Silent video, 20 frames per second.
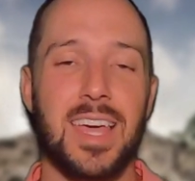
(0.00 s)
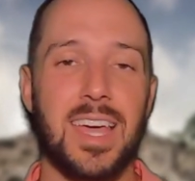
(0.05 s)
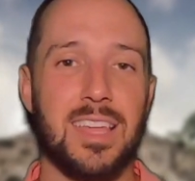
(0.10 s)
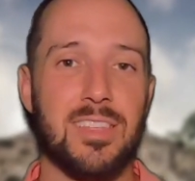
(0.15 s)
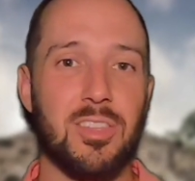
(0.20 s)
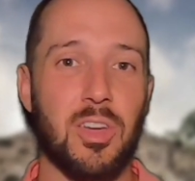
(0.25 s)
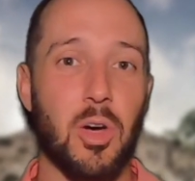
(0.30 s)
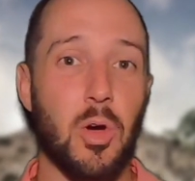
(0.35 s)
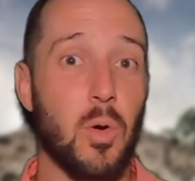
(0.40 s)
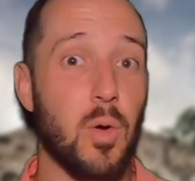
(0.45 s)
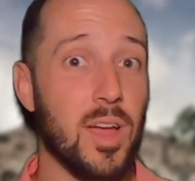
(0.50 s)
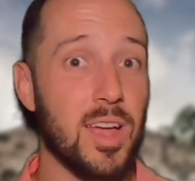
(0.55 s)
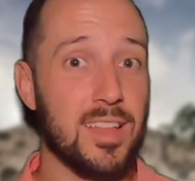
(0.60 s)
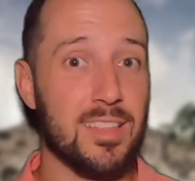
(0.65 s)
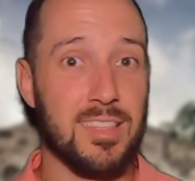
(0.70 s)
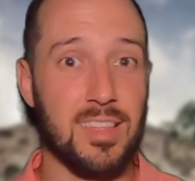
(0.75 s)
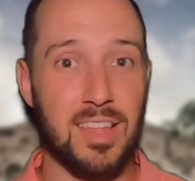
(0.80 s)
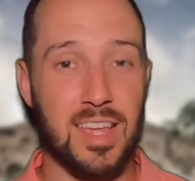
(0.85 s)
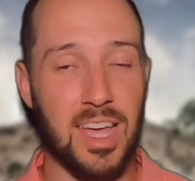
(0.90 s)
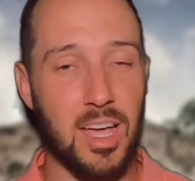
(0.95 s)
So
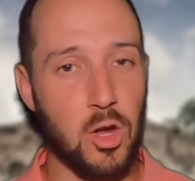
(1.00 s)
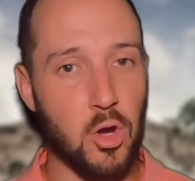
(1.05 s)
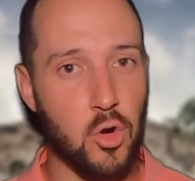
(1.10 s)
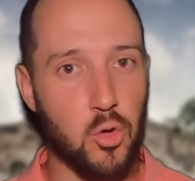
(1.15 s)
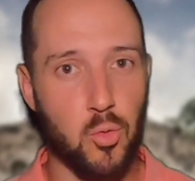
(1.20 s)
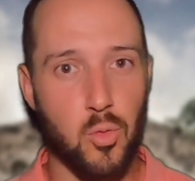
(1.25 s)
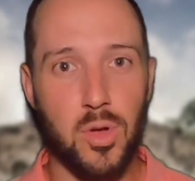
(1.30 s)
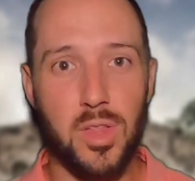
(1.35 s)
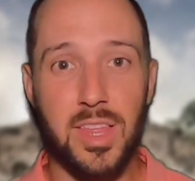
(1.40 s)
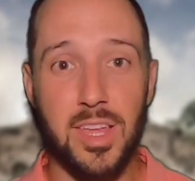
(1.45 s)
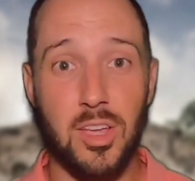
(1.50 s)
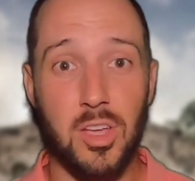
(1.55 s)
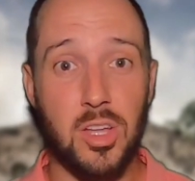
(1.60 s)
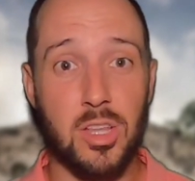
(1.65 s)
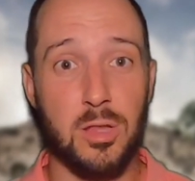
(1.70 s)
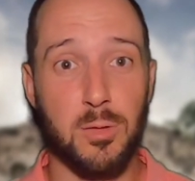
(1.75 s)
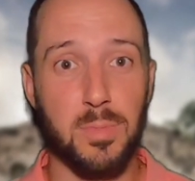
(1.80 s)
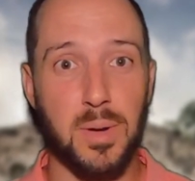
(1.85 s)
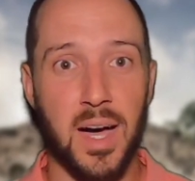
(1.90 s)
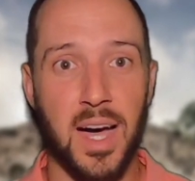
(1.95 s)
it's a really good
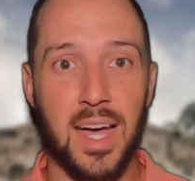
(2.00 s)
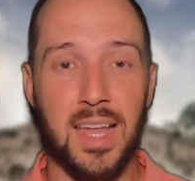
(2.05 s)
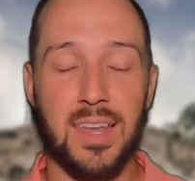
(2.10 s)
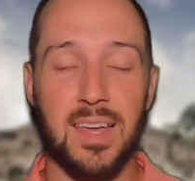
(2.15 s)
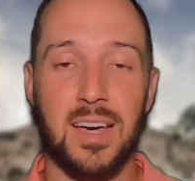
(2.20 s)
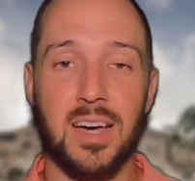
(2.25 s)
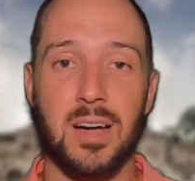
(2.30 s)
spot.